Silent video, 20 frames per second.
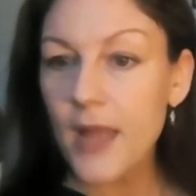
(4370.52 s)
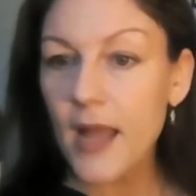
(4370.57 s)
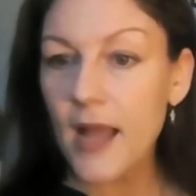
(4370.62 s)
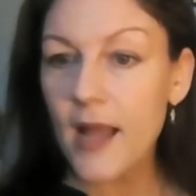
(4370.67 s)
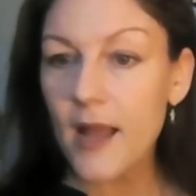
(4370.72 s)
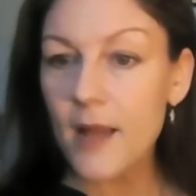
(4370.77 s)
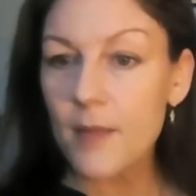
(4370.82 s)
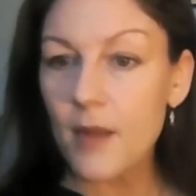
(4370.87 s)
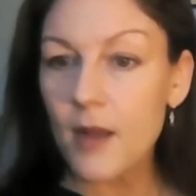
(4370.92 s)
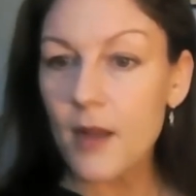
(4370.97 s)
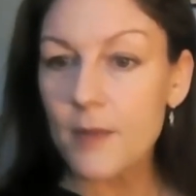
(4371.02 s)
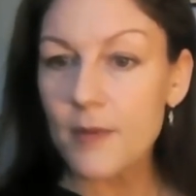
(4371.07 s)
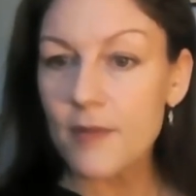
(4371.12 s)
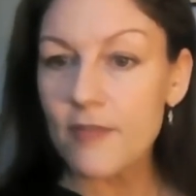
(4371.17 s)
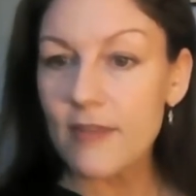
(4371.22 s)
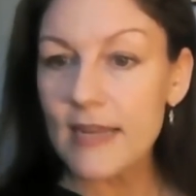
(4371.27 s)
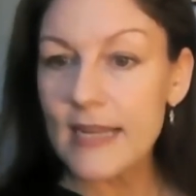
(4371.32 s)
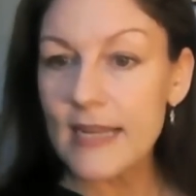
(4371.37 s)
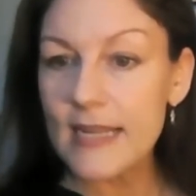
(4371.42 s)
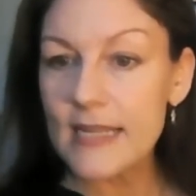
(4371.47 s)
I'd be
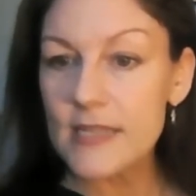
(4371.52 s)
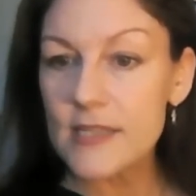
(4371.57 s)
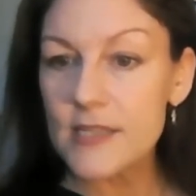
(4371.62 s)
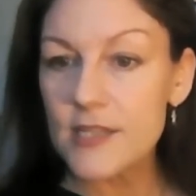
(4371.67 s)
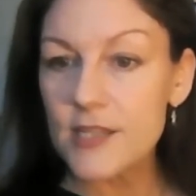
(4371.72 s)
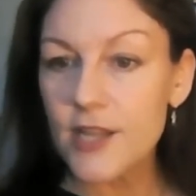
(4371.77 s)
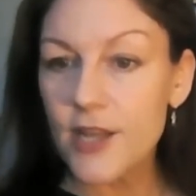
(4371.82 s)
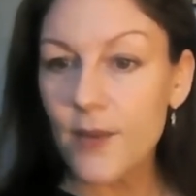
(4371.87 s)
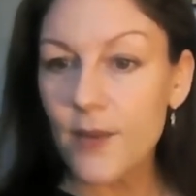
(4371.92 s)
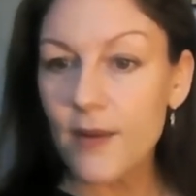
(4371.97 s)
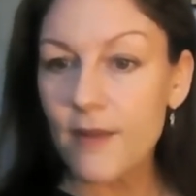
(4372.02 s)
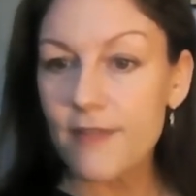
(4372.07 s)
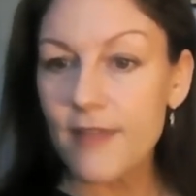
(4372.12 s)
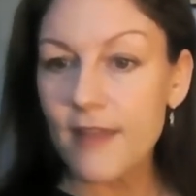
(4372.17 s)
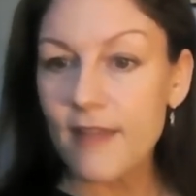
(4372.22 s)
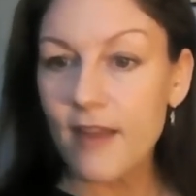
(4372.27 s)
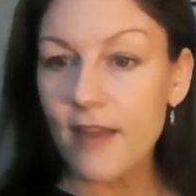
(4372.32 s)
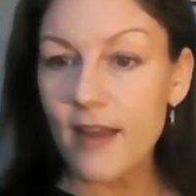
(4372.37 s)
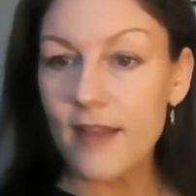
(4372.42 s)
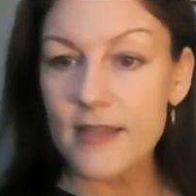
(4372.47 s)
really keen to know if
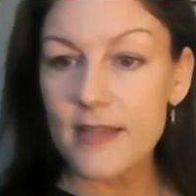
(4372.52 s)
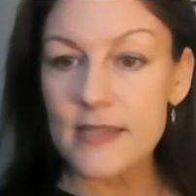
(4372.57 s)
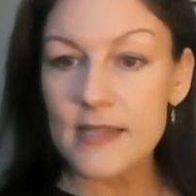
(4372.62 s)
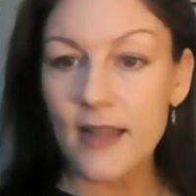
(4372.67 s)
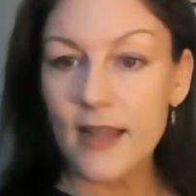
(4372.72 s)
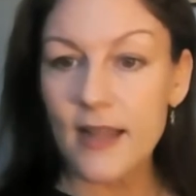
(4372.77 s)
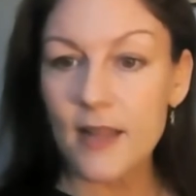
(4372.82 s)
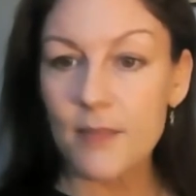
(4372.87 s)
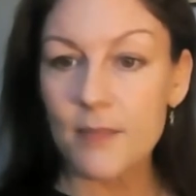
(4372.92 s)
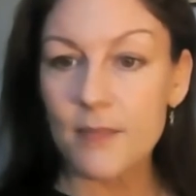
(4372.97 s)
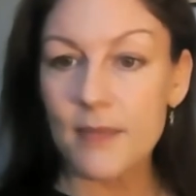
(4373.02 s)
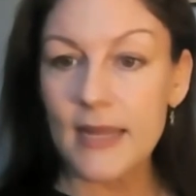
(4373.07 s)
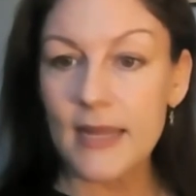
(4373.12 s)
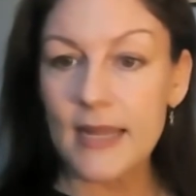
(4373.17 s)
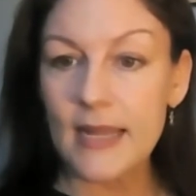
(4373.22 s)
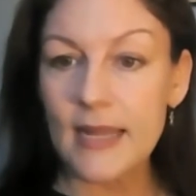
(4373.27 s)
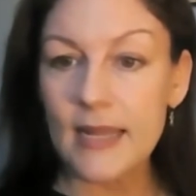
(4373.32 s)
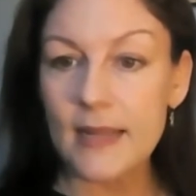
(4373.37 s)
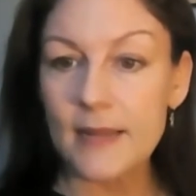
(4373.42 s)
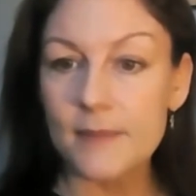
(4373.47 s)
there are others like
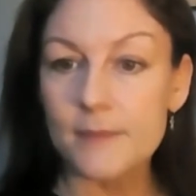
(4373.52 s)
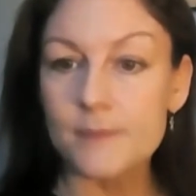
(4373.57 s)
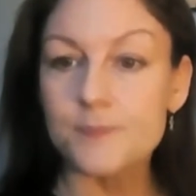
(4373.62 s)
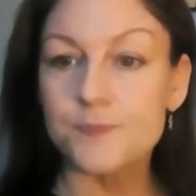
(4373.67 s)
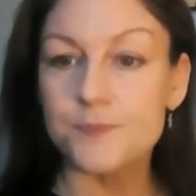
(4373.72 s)
me.